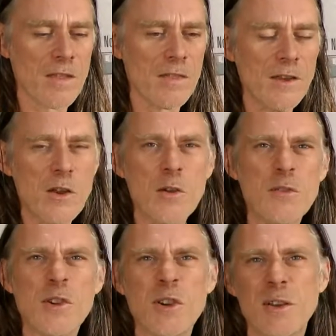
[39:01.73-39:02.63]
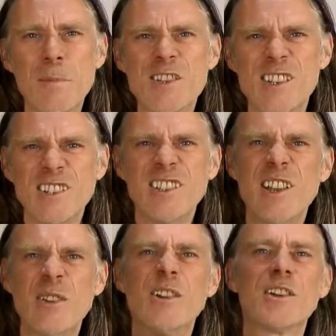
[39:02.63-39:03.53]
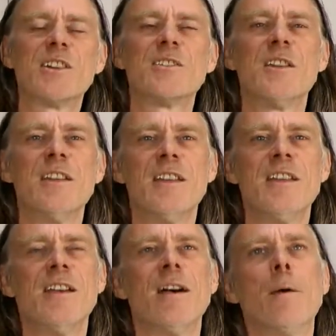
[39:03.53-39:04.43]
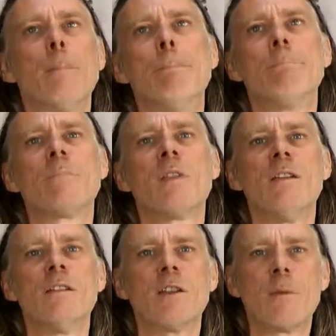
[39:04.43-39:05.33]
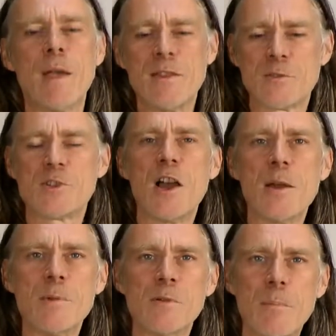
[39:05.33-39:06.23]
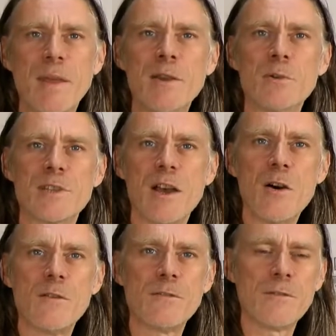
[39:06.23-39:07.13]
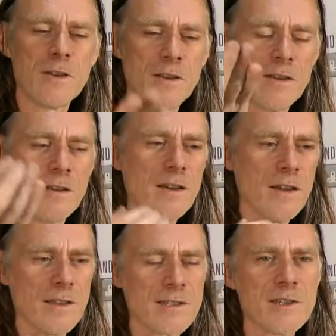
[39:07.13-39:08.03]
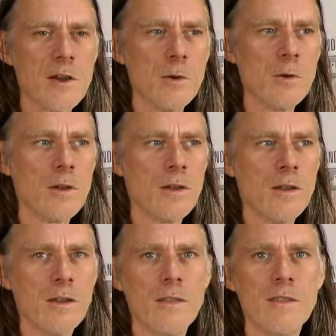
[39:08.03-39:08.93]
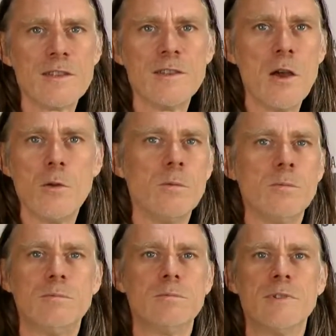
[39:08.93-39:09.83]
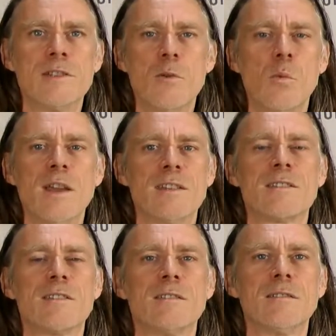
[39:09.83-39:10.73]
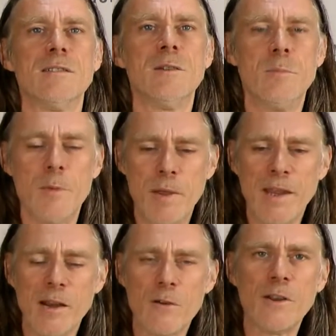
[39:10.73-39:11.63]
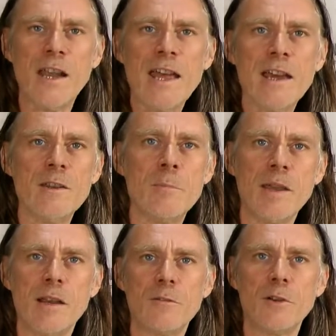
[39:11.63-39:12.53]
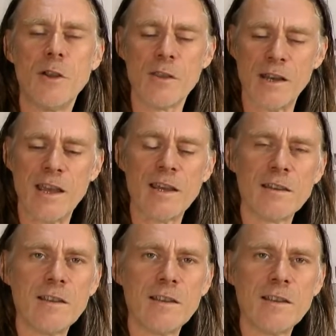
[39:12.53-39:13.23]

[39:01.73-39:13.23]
A knife cut, imagine, you know, like a pencil sharpener, it peels it off, and so there's no waste. You peel off a layer, you peel off another layer,